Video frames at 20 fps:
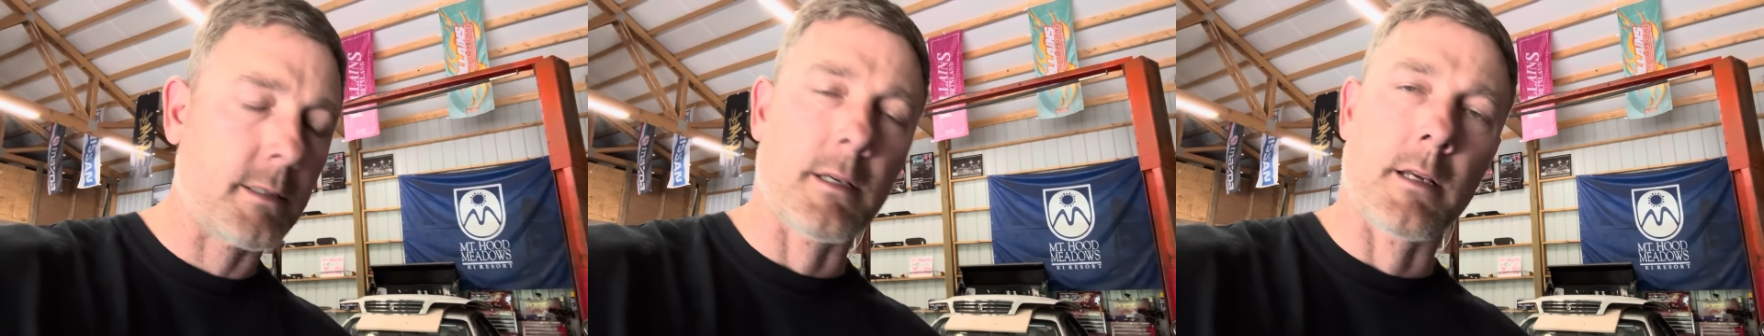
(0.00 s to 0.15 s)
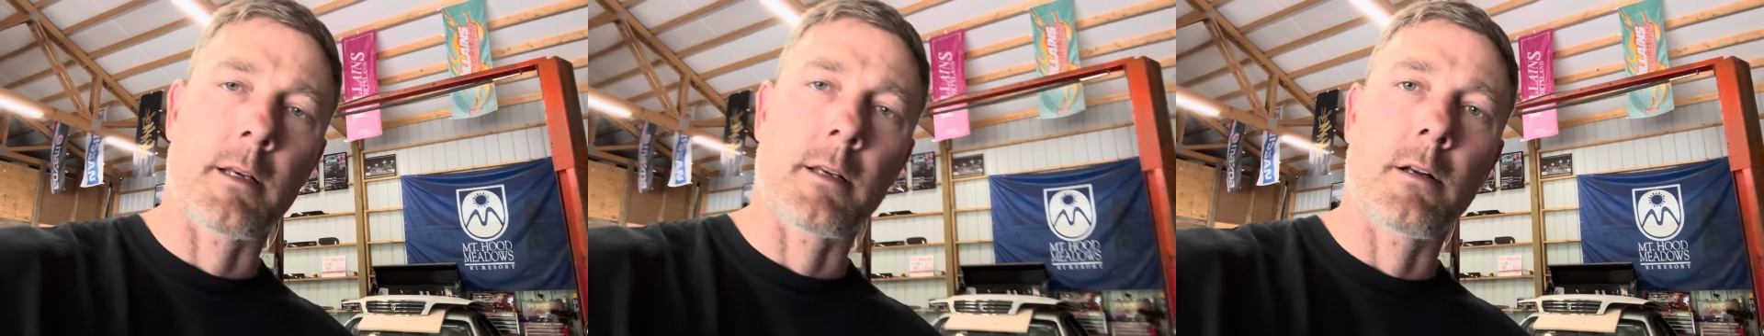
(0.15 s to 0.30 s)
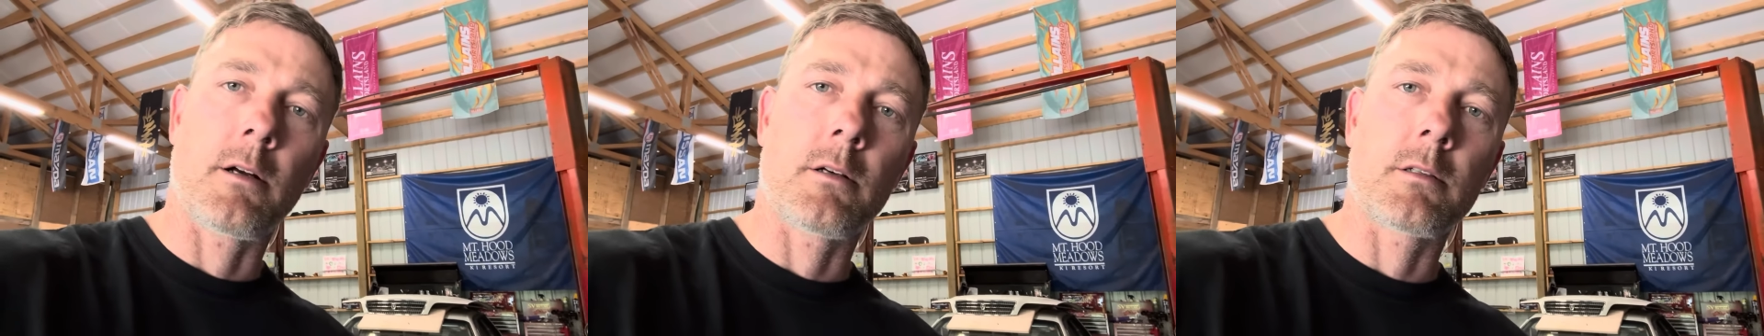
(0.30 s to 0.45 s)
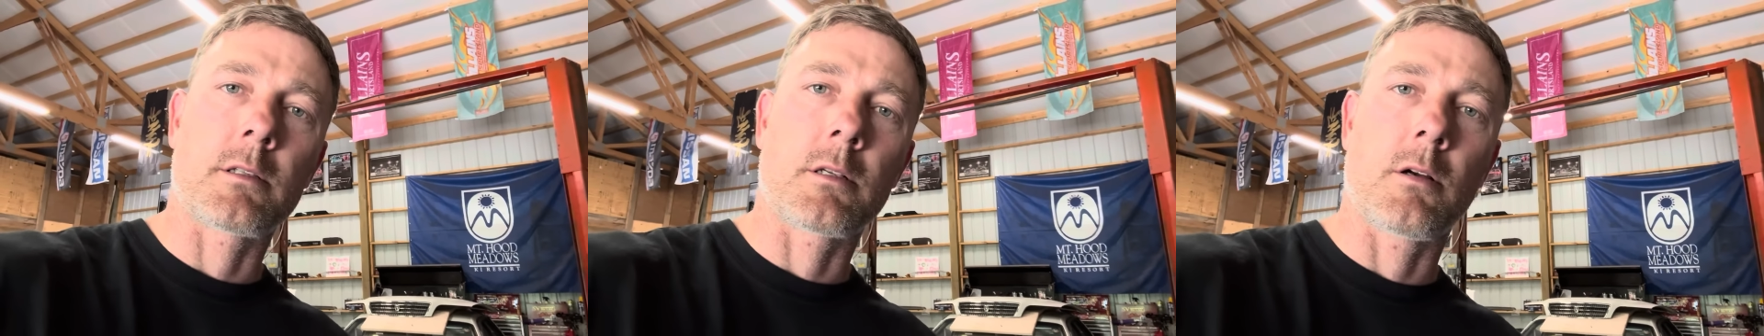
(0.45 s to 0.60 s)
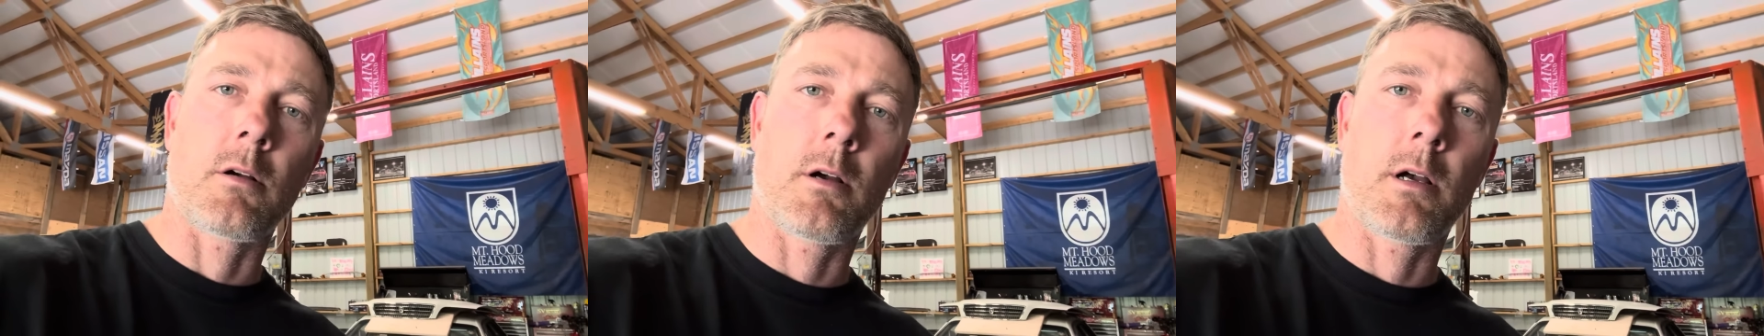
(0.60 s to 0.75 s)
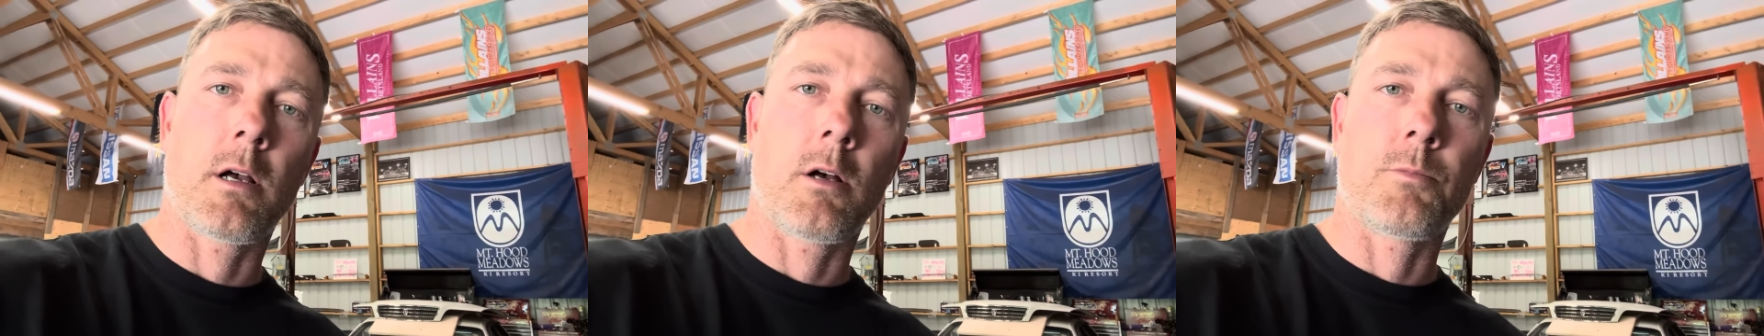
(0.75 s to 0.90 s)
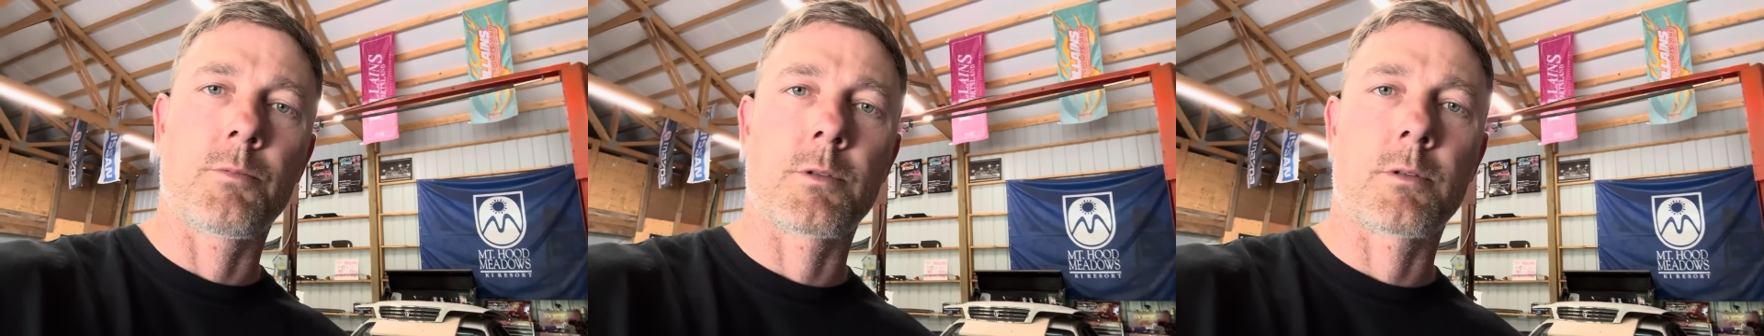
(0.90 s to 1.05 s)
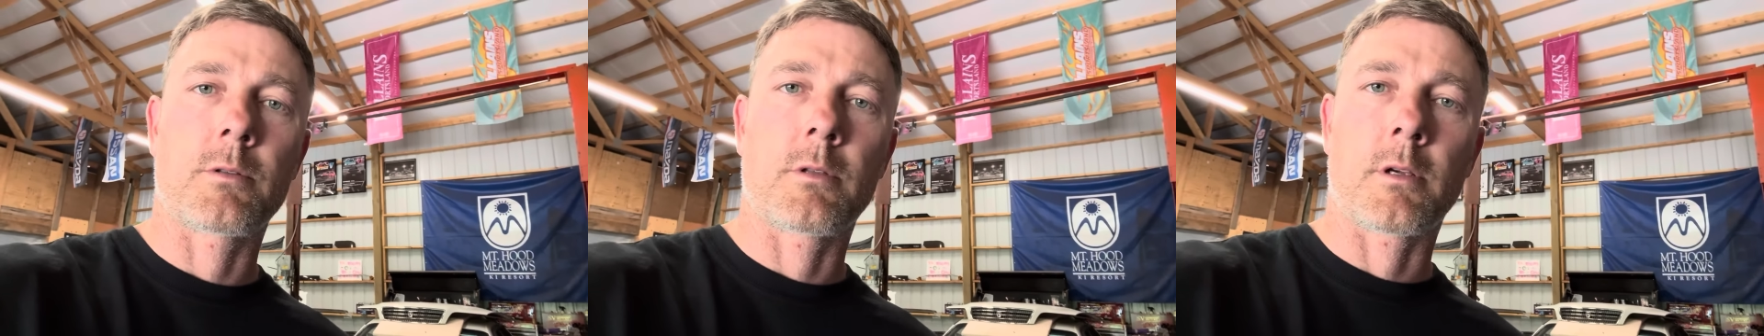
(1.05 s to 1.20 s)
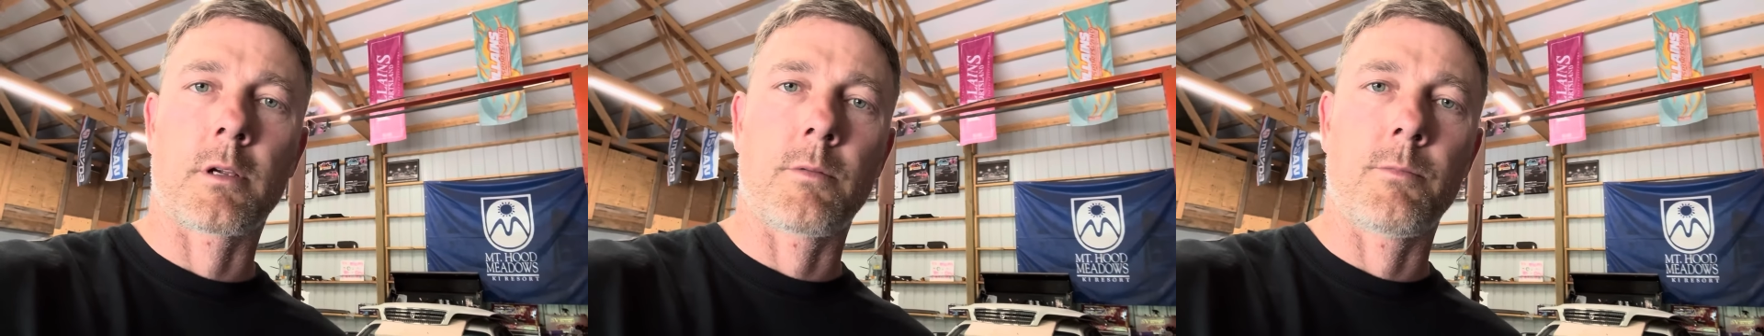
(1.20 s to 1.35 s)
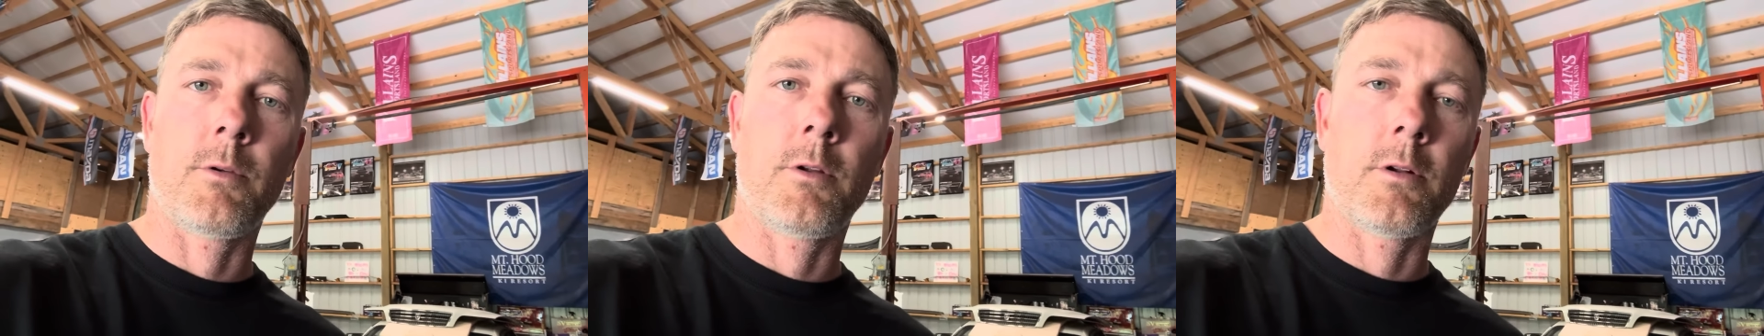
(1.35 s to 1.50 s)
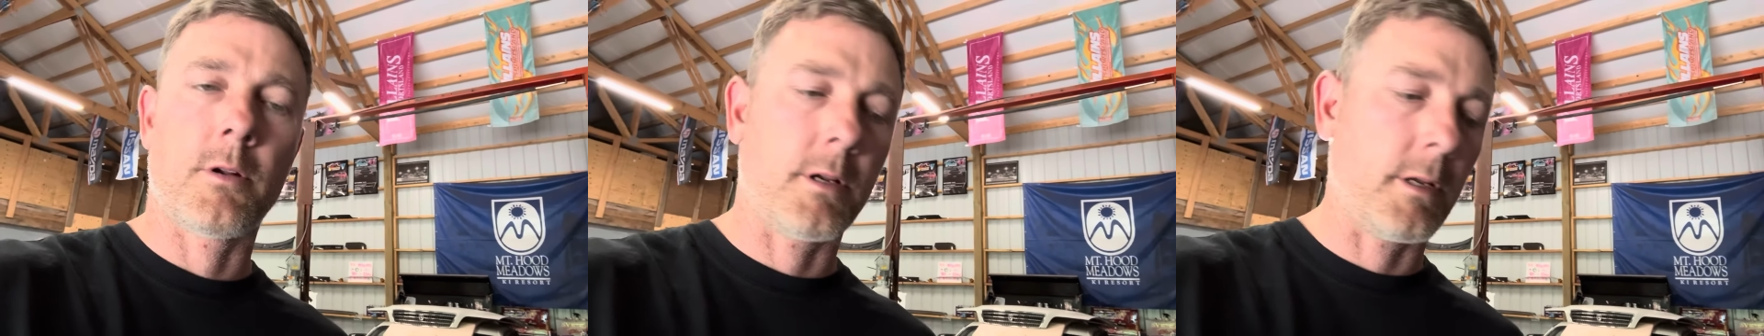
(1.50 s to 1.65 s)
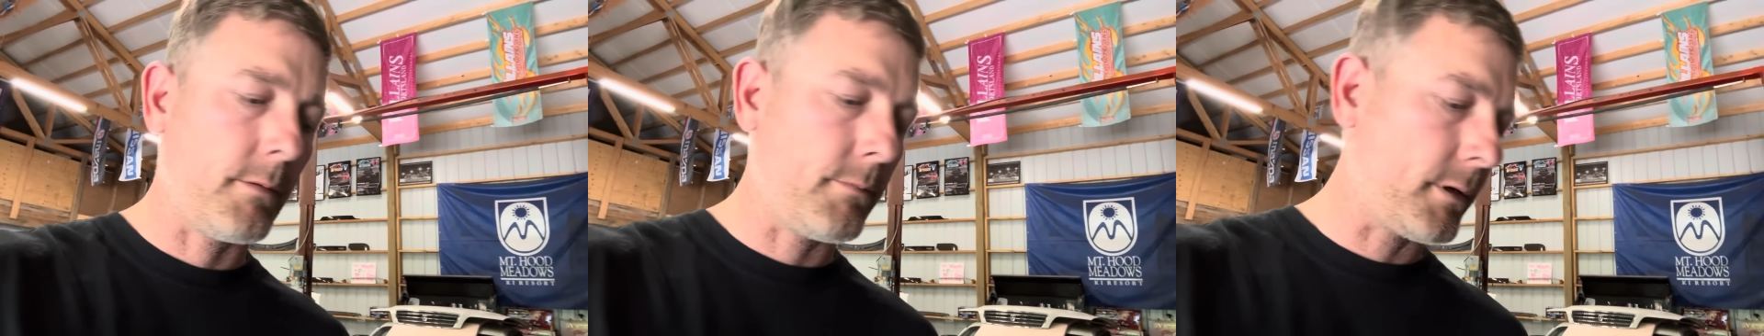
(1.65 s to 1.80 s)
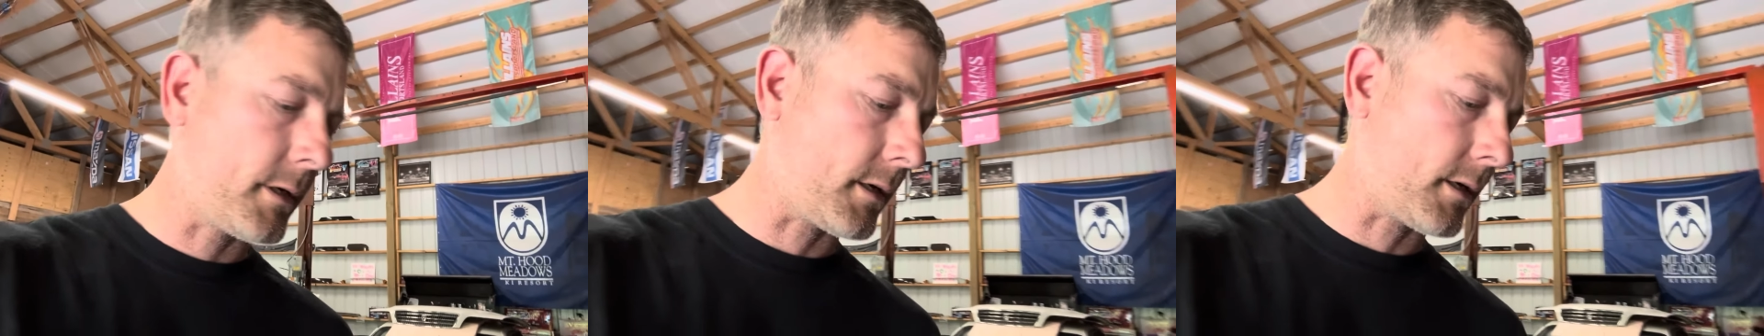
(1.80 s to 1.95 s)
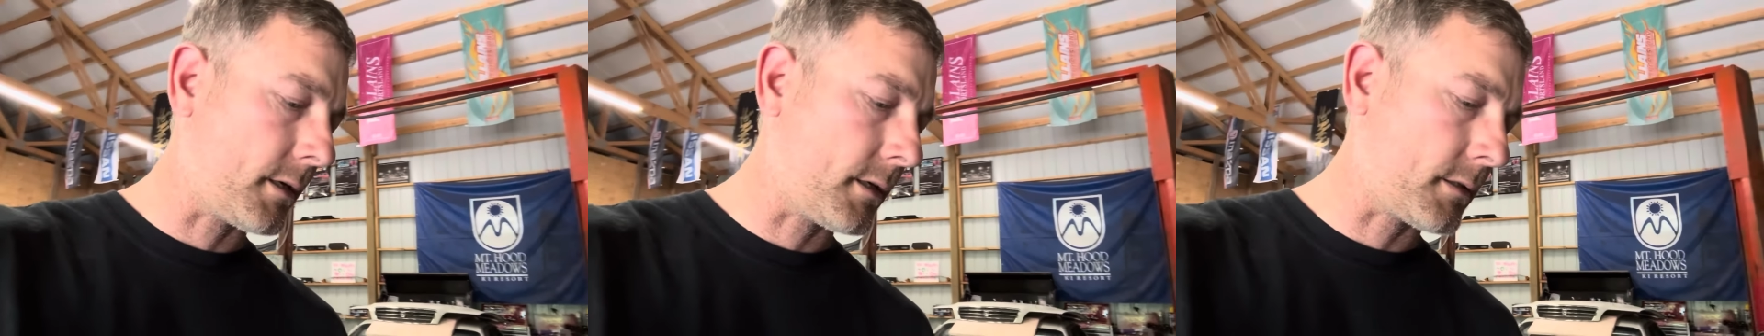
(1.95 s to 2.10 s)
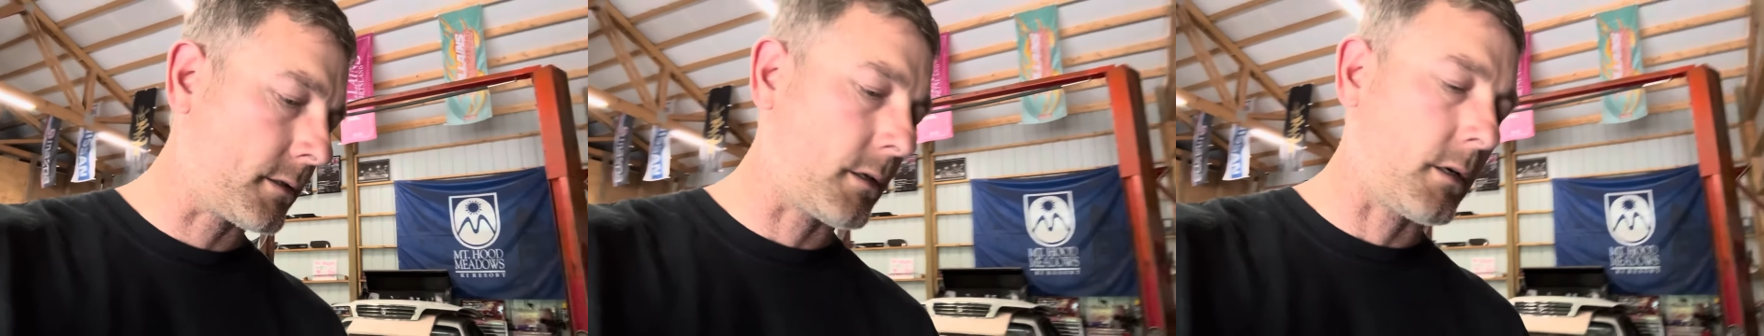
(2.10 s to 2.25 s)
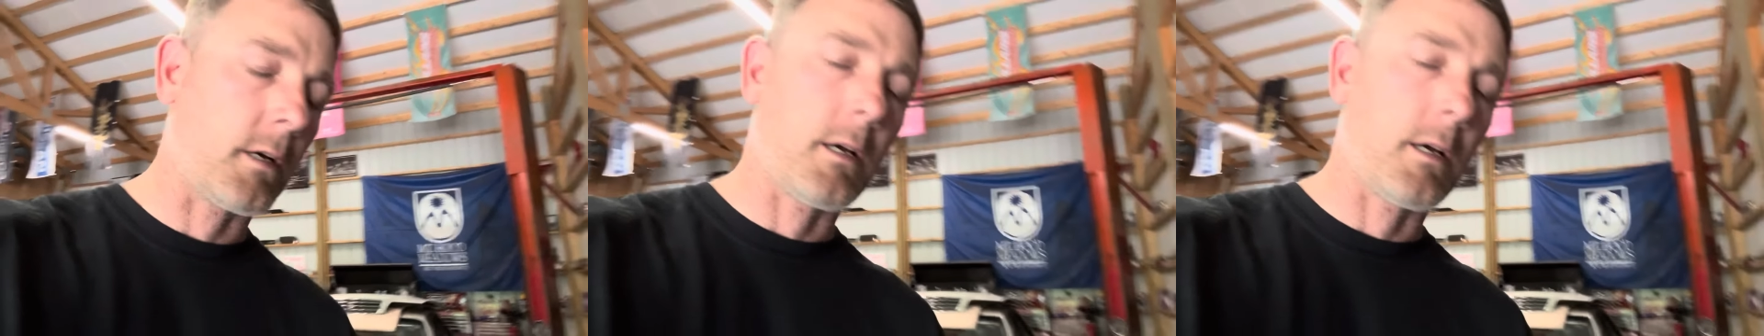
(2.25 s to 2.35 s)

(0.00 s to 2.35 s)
and it also helps the community because